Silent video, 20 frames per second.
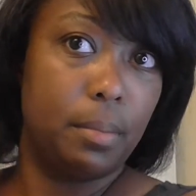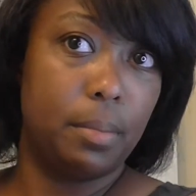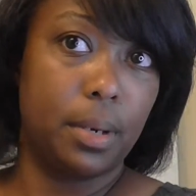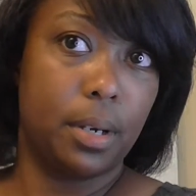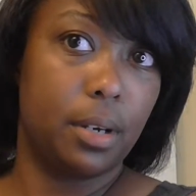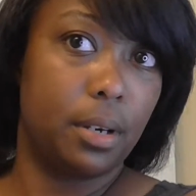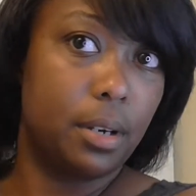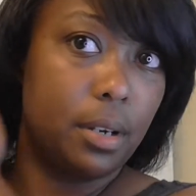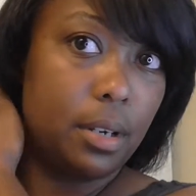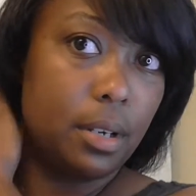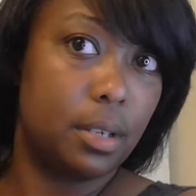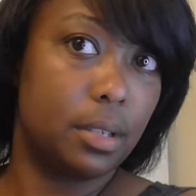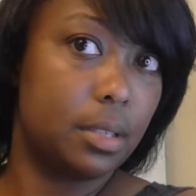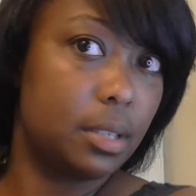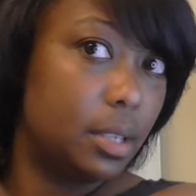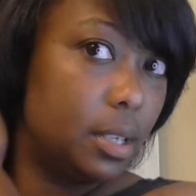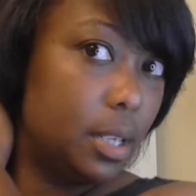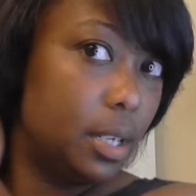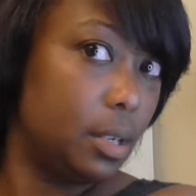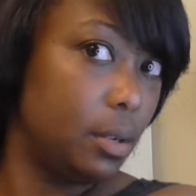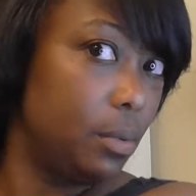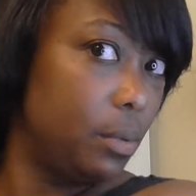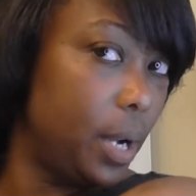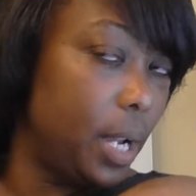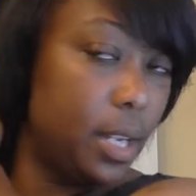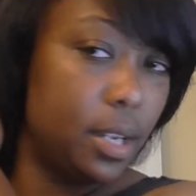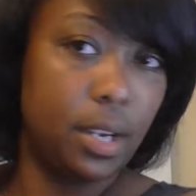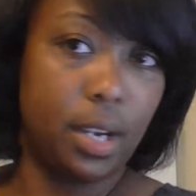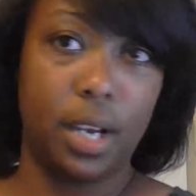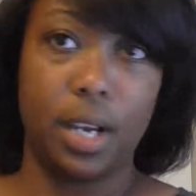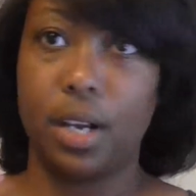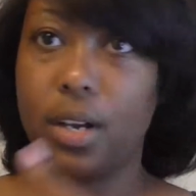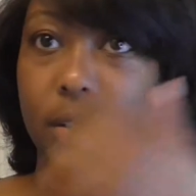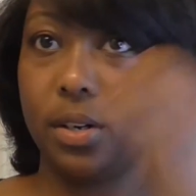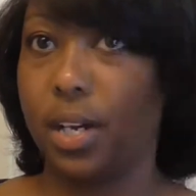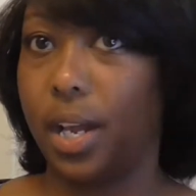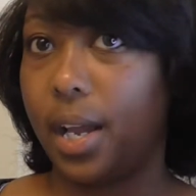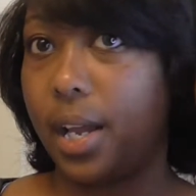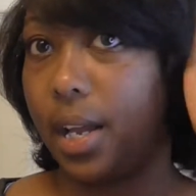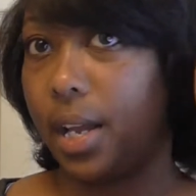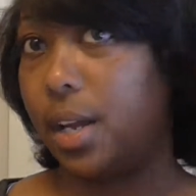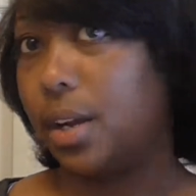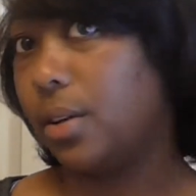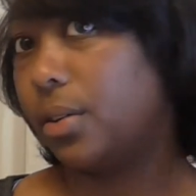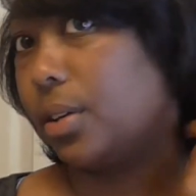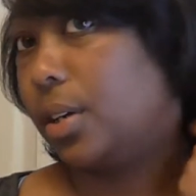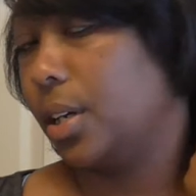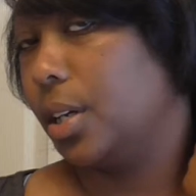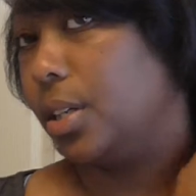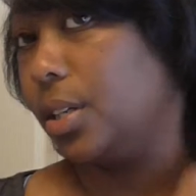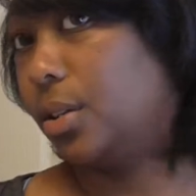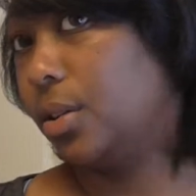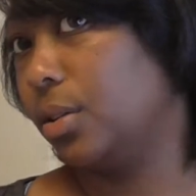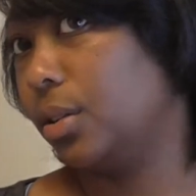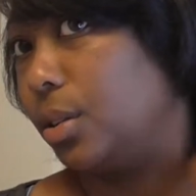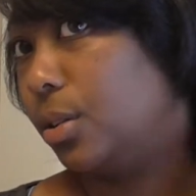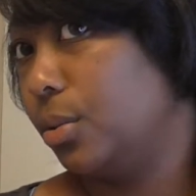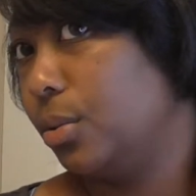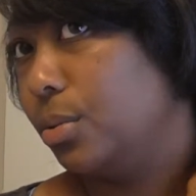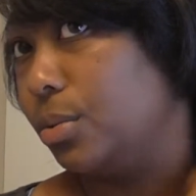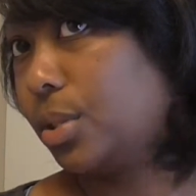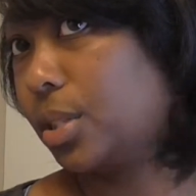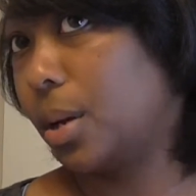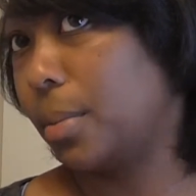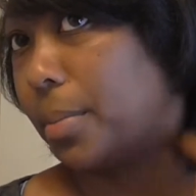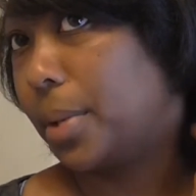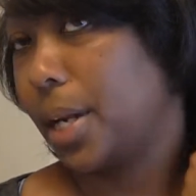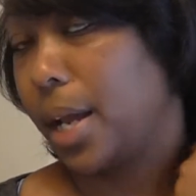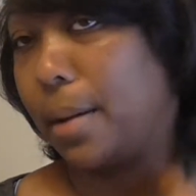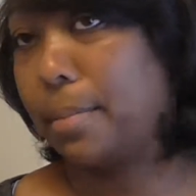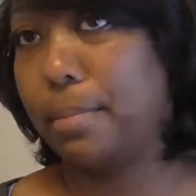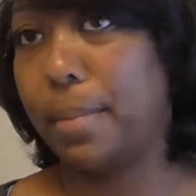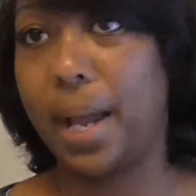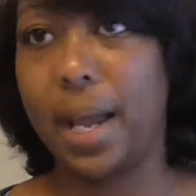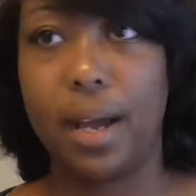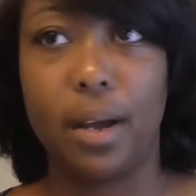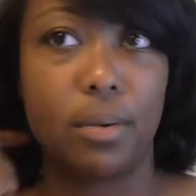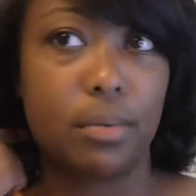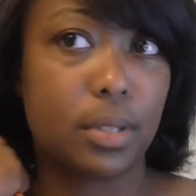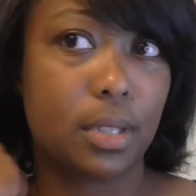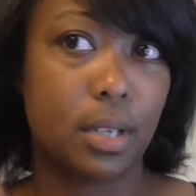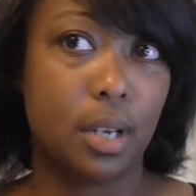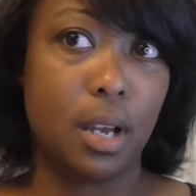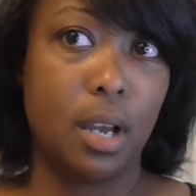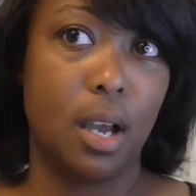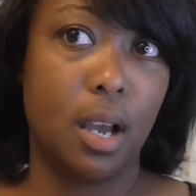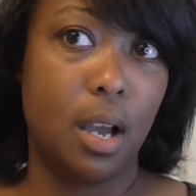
because it'll weigh your hair down and you'll lose some of that bounce.